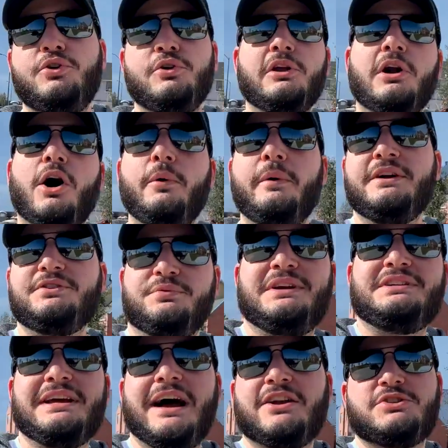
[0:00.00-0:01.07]
can always reach
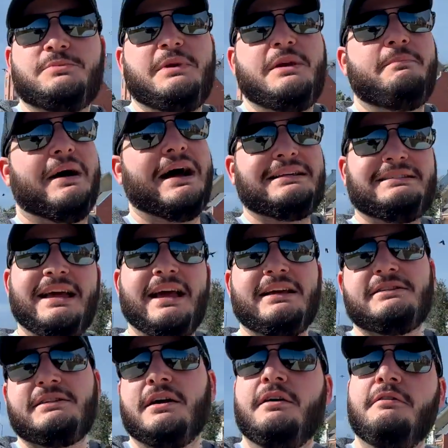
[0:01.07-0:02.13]
out to me by
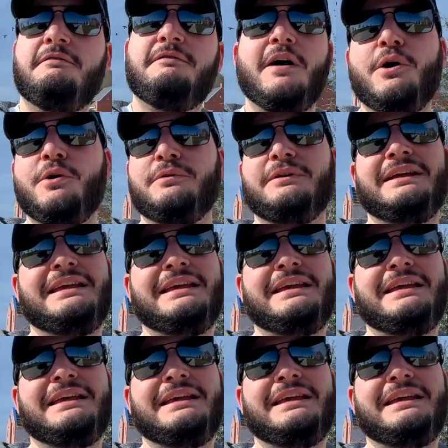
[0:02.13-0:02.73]
text, phone,